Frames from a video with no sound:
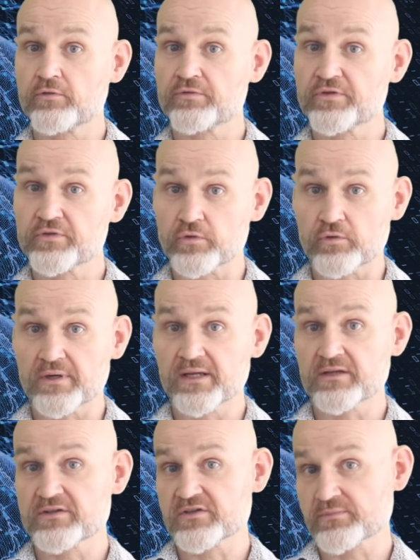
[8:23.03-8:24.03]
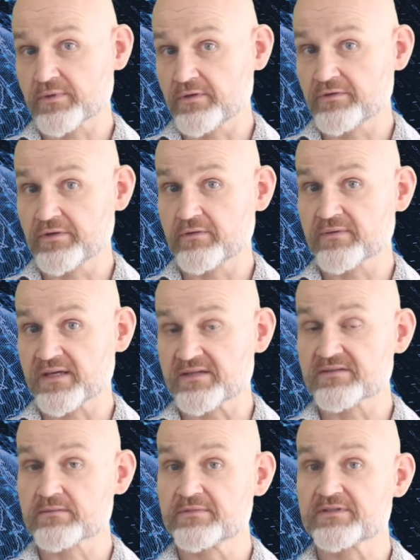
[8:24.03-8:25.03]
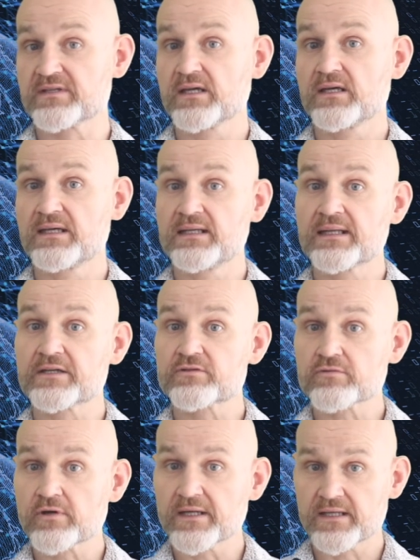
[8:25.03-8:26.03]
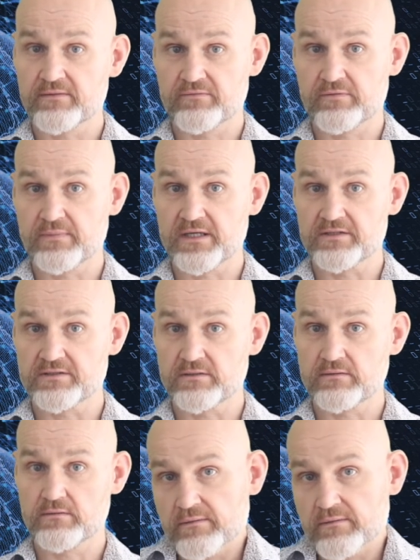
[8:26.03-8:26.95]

for storing and disposing of customers' electronic information.